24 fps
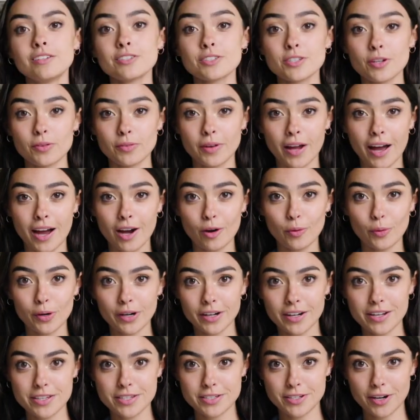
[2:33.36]
So now we're
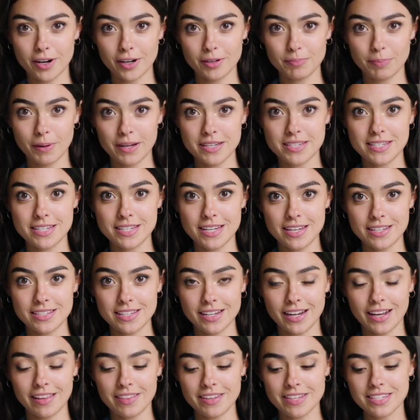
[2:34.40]
gonna start by
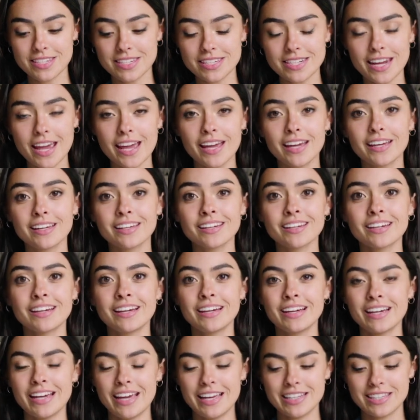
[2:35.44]
seasoning the steak.
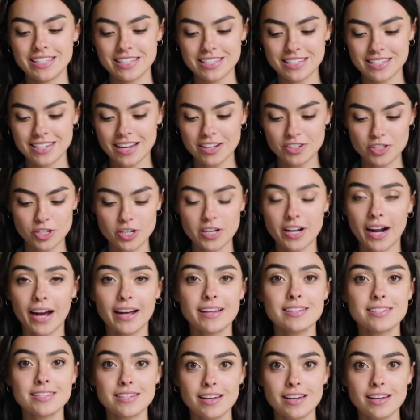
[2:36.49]
It's such a nice